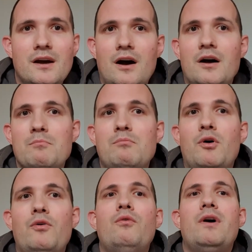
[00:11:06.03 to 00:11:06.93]
I'm
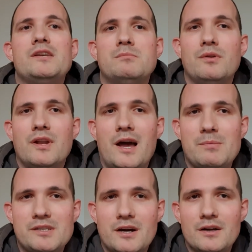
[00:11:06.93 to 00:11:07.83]
always more than
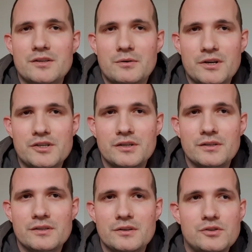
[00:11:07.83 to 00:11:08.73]
happy to answer
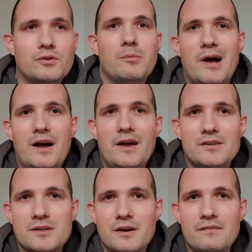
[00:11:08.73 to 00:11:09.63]
questions and talk about it.
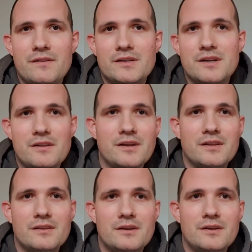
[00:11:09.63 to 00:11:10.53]
So if there's
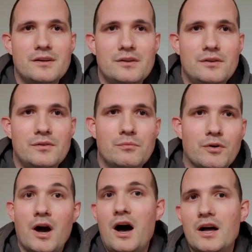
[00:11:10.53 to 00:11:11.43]
anything that you
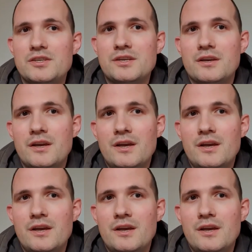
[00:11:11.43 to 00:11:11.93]
want to ask,